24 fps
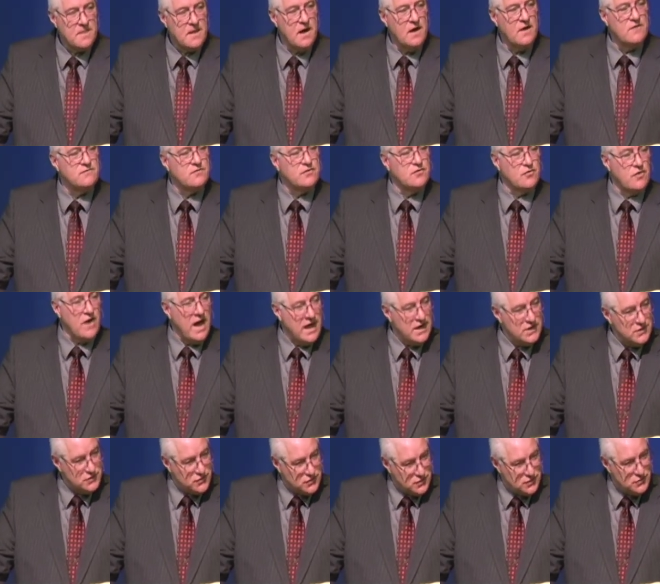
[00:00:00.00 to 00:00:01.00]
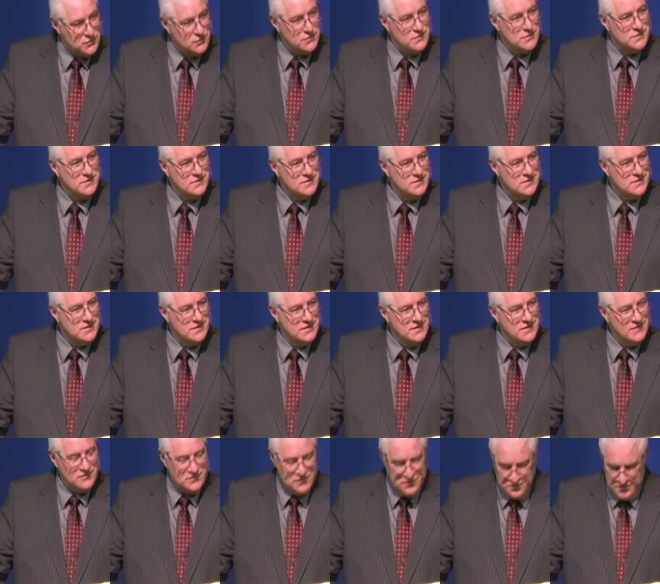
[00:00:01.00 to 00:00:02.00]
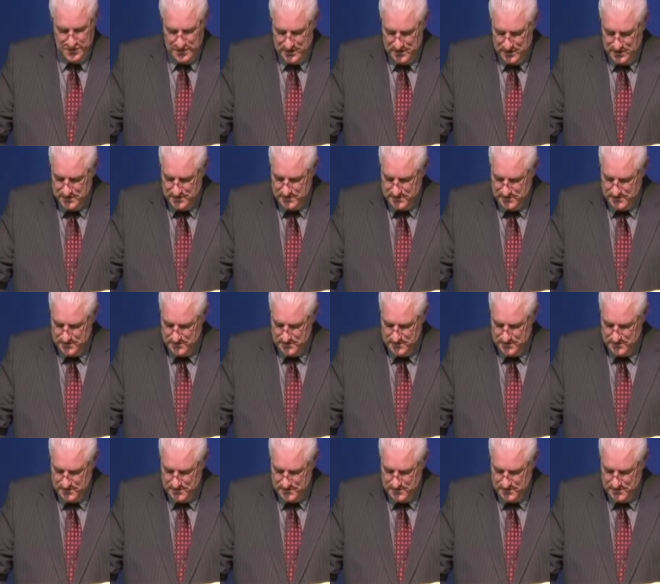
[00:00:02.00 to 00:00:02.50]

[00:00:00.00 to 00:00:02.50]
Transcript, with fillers: of gratitude, if you will.